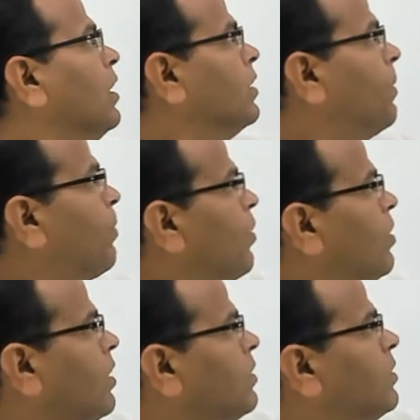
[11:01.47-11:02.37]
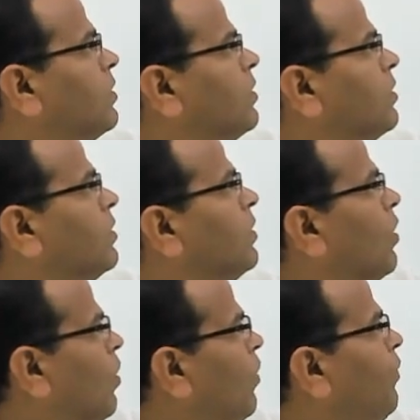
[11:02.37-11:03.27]
the product
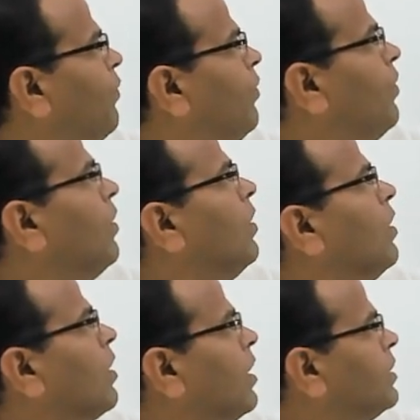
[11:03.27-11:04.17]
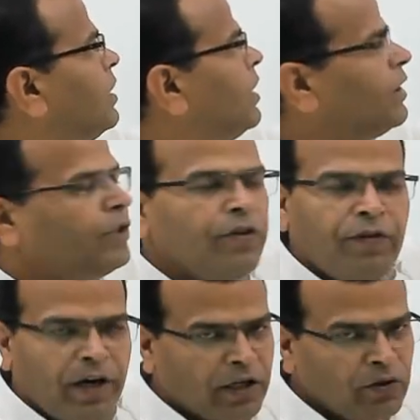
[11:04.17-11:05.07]
of concentration
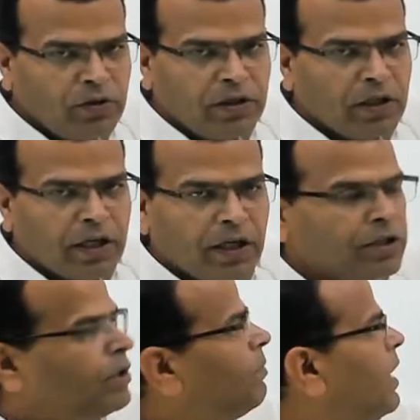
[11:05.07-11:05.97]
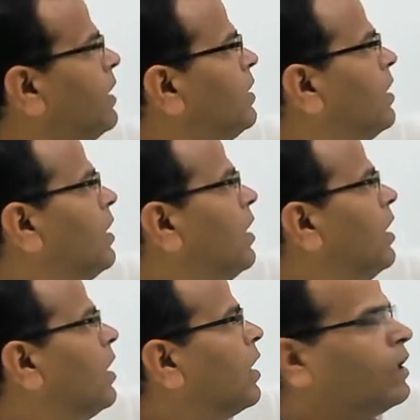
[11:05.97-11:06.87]
of electrons in the conduction band
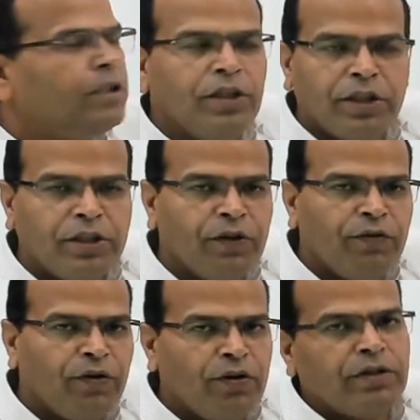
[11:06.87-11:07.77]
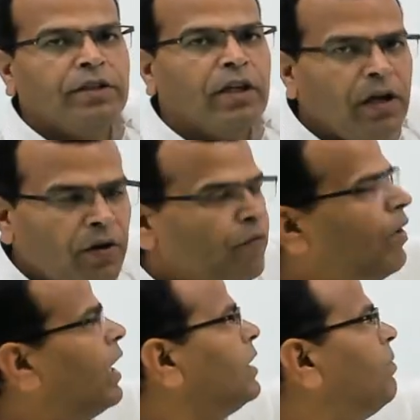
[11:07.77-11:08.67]
concentration of holes in the
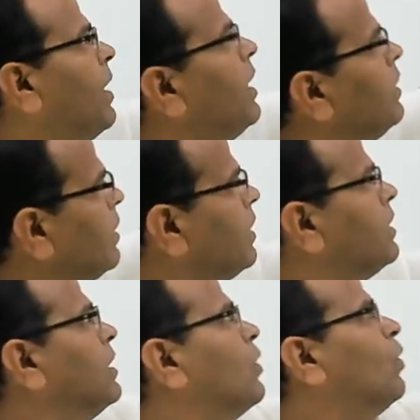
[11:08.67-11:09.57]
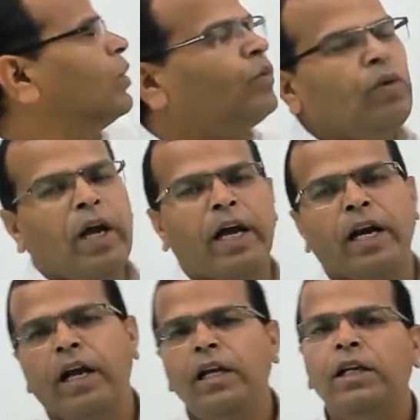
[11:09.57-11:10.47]
valence band is equal to
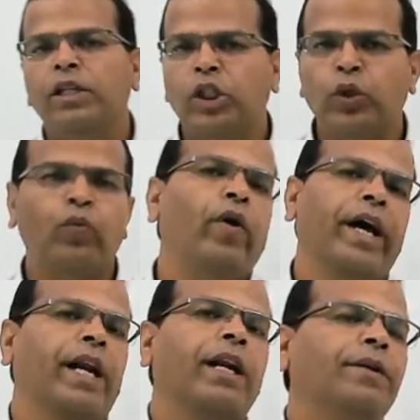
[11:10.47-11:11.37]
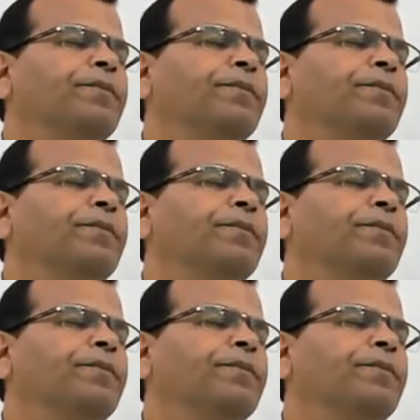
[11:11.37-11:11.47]
ni square